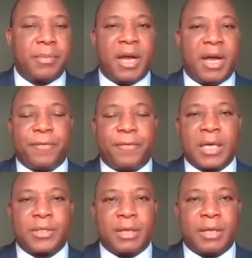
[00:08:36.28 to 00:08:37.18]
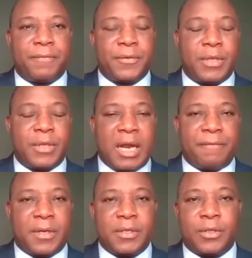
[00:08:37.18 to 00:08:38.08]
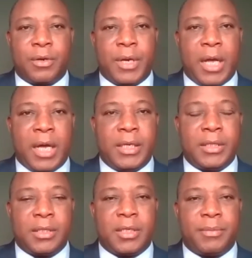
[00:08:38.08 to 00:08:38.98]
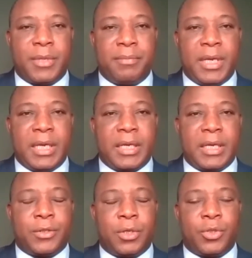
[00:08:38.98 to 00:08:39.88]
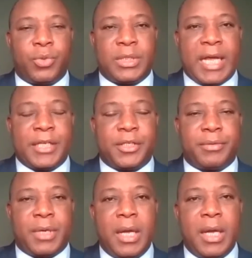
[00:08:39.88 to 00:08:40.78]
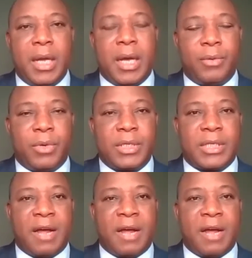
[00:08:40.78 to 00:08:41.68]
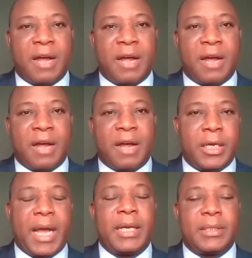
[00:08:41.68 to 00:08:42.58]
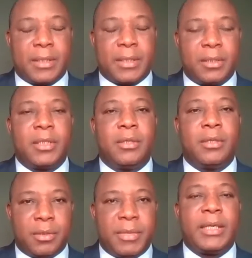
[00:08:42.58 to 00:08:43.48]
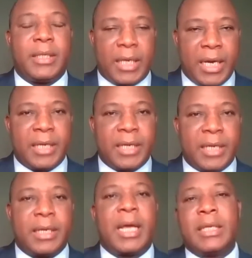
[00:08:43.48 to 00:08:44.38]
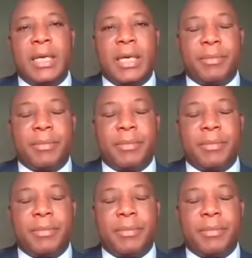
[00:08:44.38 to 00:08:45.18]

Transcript: Stand by for our Southern African story, Ali, in just about a minute. Let's touch with Nigeria and West Africa, where the banks continue to make the headlines because